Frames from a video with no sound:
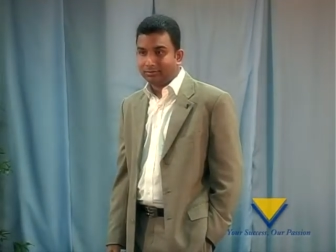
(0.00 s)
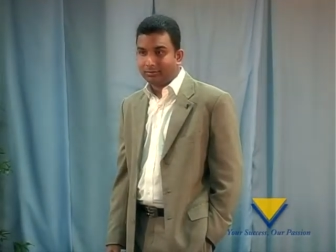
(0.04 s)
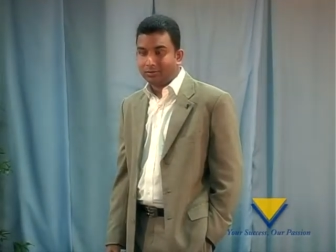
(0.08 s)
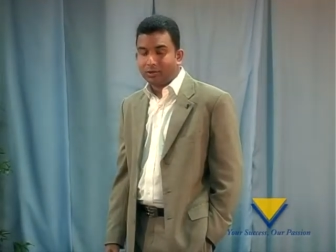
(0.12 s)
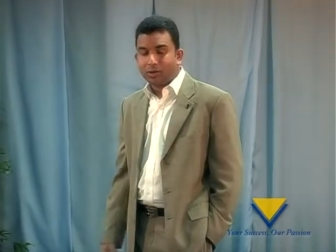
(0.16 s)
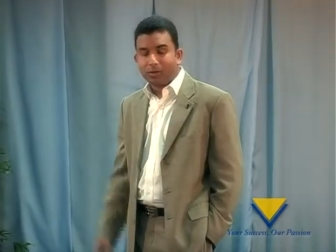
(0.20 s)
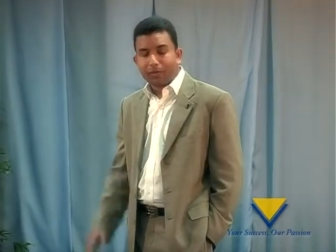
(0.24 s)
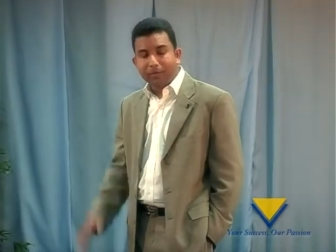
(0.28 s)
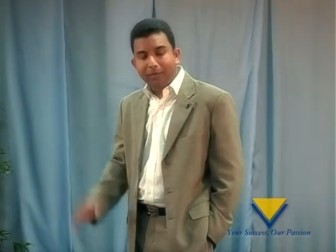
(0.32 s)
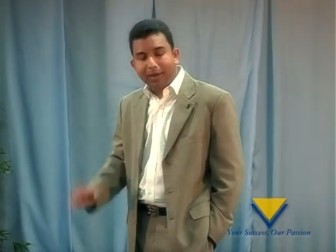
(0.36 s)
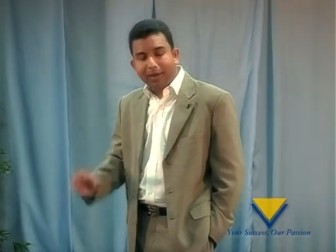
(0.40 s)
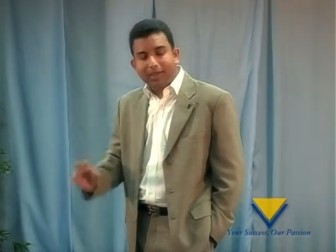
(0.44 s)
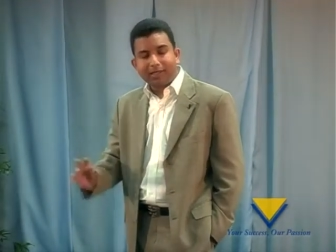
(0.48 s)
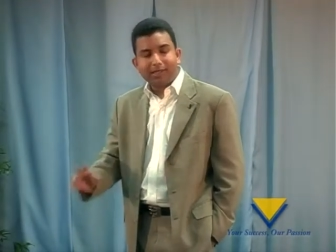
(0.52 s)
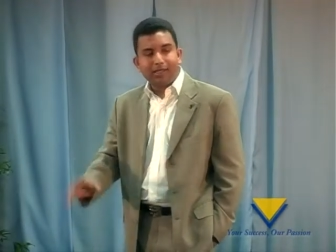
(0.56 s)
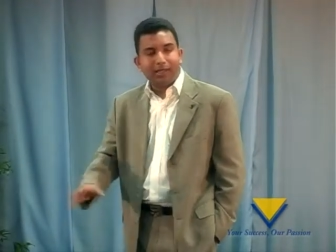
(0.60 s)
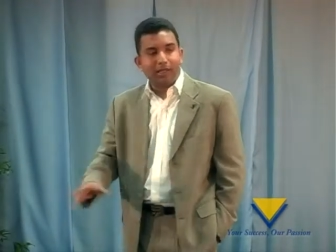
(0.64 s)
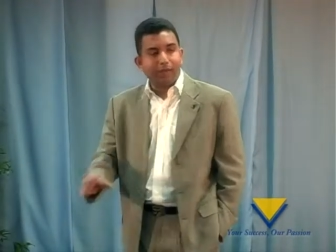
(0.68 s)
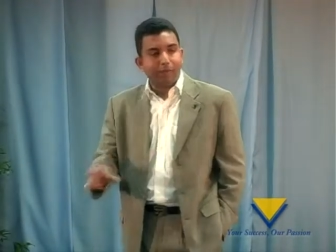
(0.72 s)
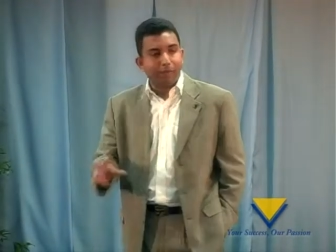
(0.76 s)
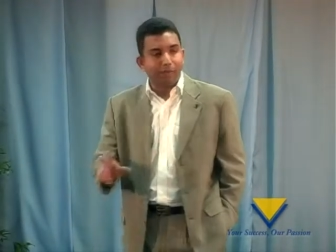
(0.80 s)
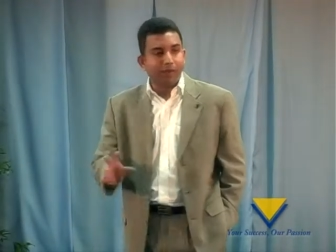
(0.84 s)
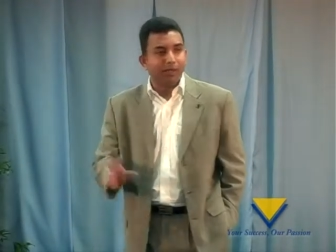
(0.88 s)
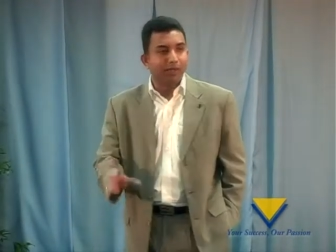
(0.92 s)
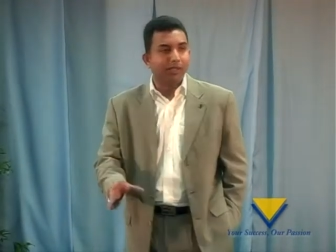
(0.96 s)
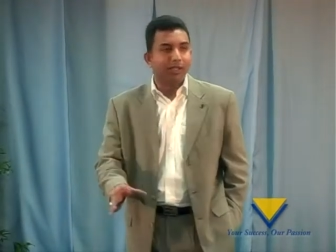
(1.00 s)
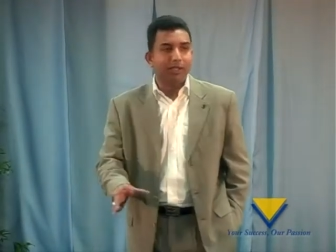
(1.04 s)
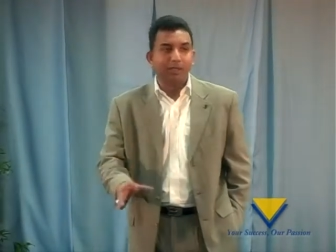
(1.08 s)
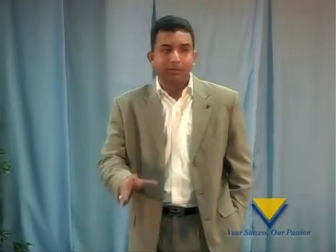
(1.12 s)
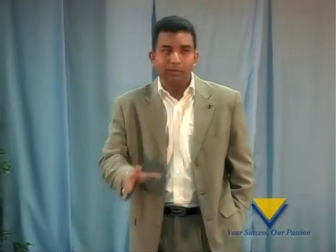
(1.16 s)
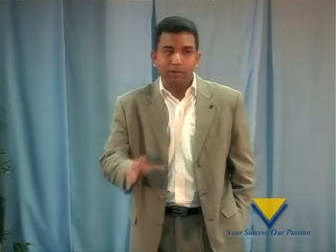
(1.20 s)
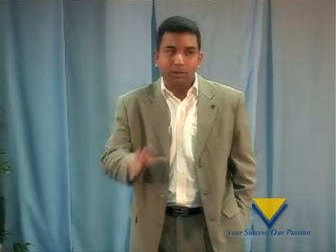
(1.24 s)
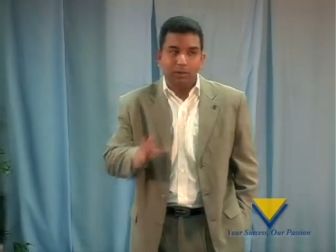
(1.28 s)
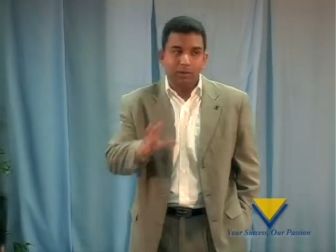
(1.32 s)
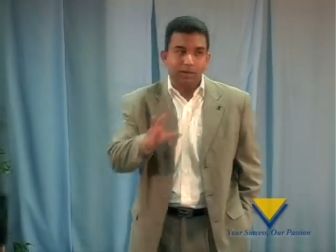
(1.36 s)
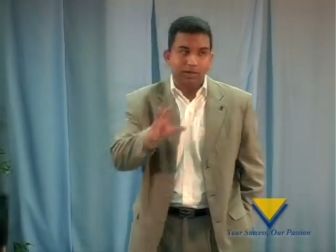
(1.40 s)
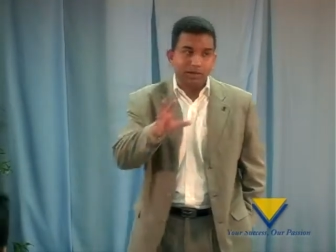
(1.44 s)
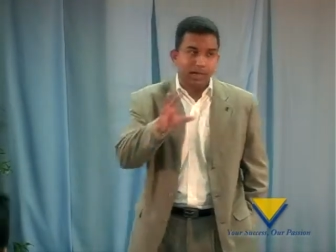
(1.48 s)
So basic building
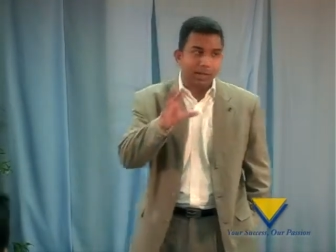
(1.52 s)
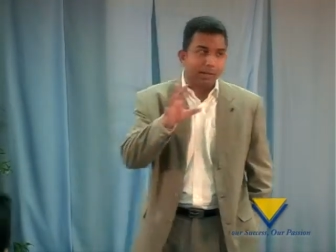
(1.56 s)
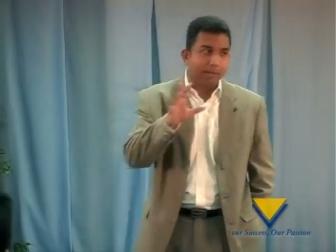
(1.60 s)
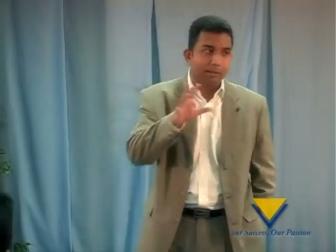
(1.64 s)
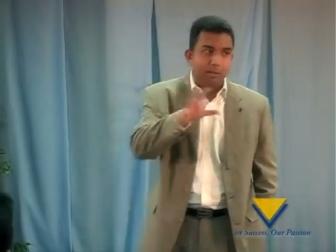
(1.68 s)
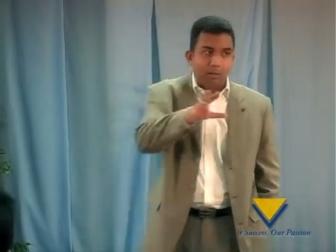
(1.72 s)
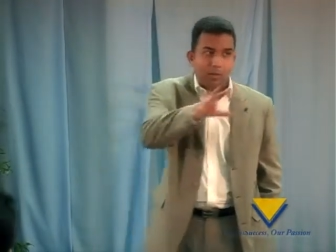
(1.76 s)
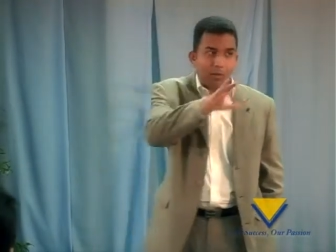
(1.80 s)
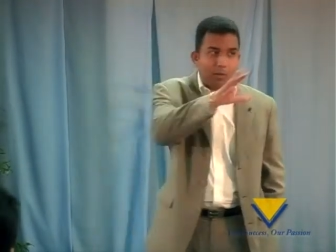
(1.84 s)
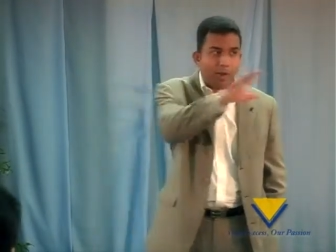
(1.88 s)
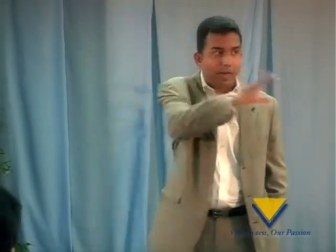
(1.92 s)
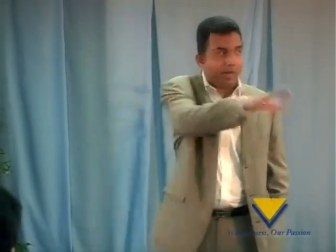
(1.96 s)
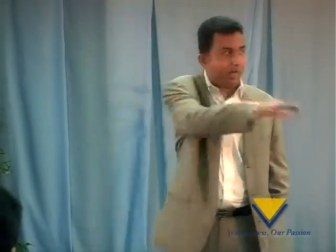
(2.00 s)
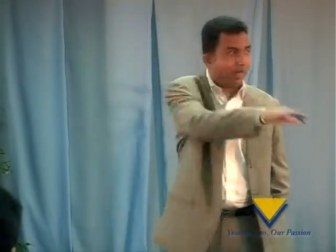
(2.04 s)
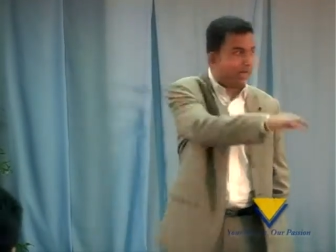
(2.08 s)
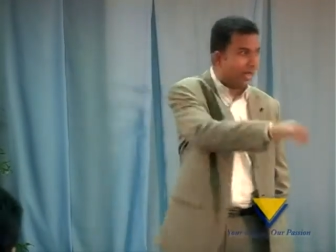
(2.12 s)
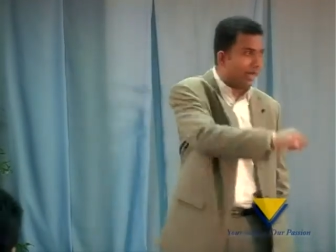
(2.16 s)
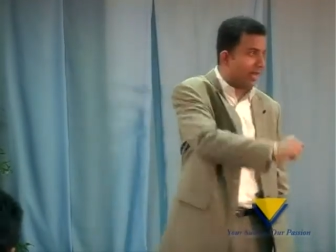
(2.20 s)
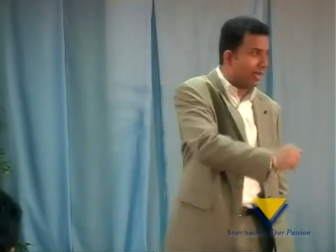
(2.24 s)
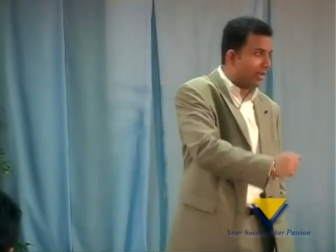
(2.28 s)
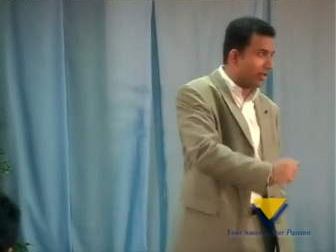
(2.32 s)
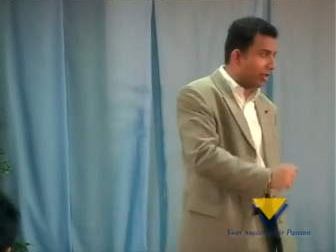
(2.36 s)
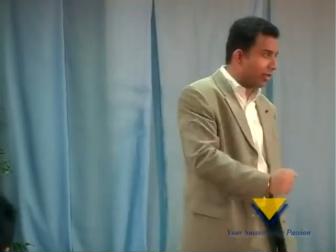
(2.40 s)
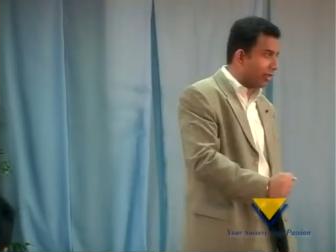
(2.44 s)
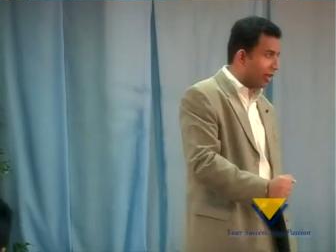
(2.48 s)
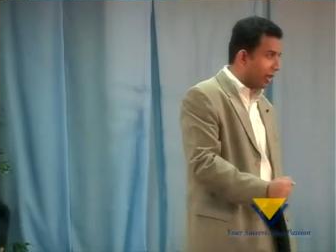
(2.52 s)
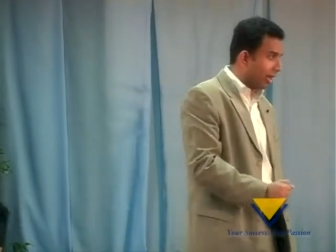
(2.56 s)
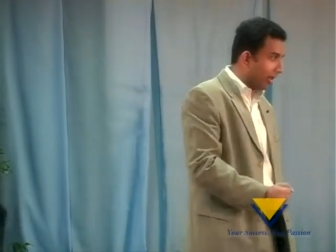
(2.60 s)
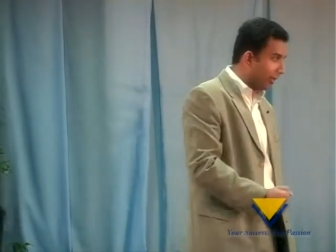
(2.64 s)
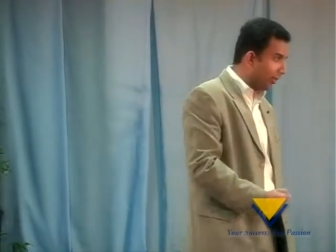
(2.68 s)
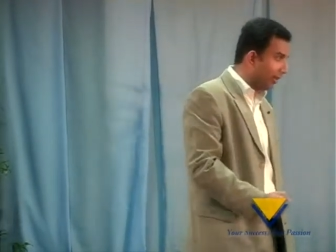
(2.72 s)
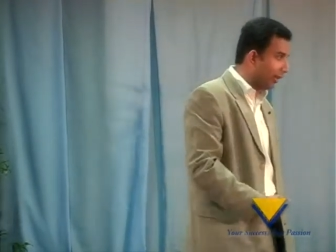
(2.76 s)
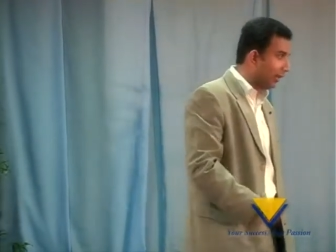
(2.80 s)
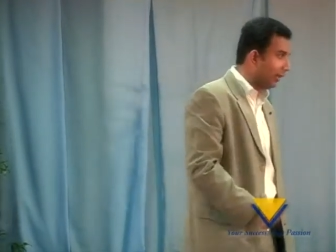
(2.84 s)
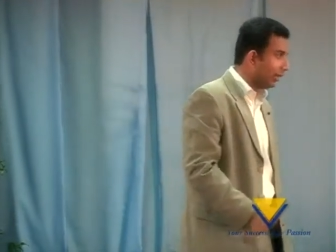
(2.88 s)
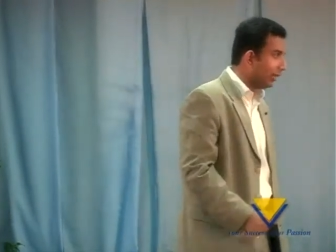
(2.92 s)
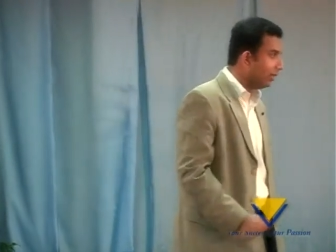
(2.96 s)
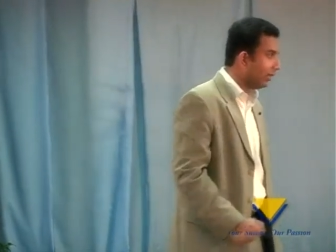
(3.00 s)
block number 1, ladies and
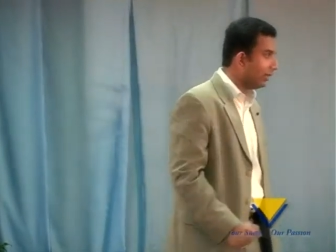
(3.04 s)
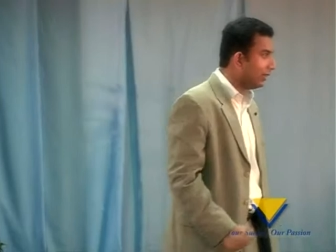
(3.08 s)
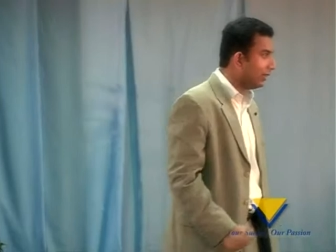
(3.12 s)
gentlemen,